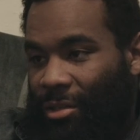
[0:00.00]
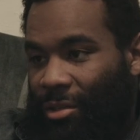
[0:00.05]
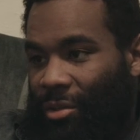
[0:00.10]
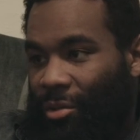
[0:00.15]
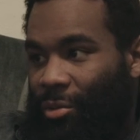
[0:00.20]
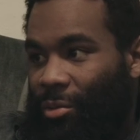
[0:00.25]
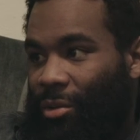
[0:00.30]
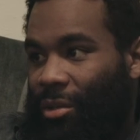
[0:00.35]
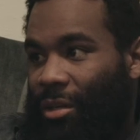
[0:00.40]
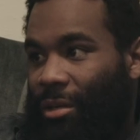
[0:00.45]

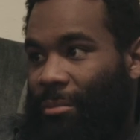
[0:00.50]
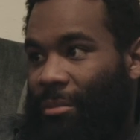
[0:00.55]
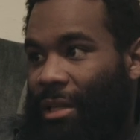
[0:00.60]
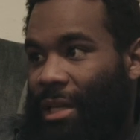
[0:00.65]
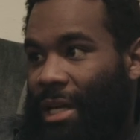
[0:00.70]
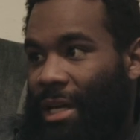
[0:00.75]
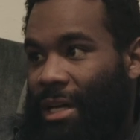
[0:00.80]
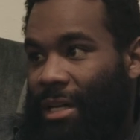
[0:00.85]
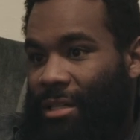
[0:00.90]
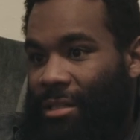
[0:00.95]
You come
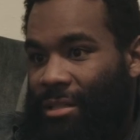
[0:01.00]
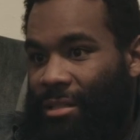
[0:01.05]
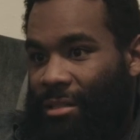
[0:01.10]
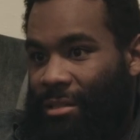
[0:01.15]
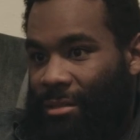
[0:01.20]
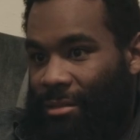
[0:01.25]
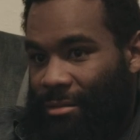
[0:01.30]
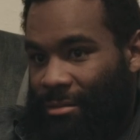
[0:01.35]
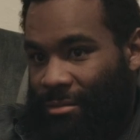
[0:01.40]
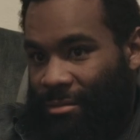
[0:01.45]

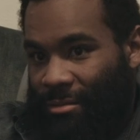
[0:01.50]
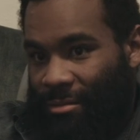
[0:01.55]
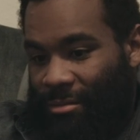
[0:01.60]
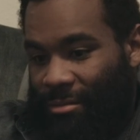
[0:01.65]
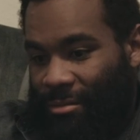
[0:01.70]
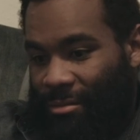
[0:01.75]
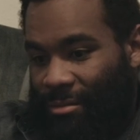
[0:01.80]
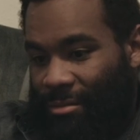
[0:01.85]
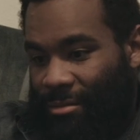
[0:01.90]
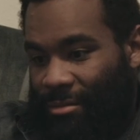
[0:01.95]
last,
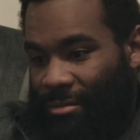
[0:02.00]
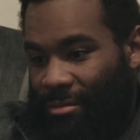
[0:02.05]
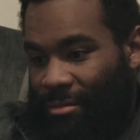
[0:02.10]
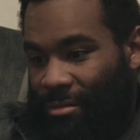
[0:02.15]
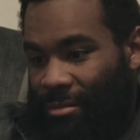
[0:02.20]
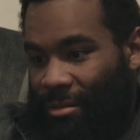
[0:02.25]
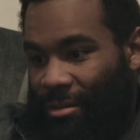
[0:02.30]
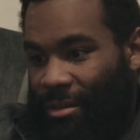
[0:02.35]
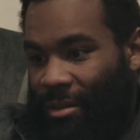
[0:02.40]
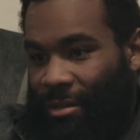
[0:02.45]

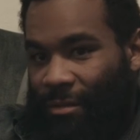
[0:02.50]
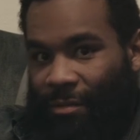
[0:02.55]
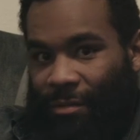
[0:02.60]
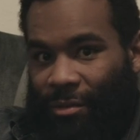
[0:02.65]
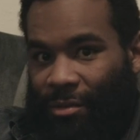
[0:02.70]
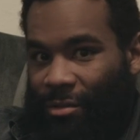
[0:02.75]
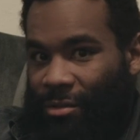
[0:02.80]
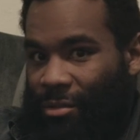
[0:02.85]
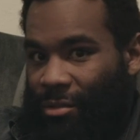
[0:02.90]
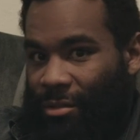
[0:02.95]
not
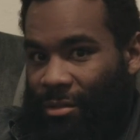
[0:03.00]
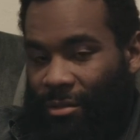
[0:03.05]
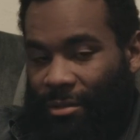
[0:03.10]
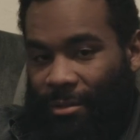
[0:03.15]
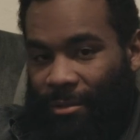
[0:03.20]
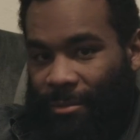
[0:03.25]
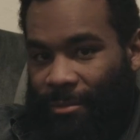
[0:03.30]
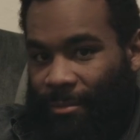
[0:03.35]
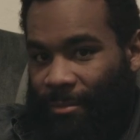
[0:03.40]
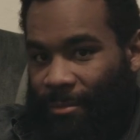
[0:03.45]
first.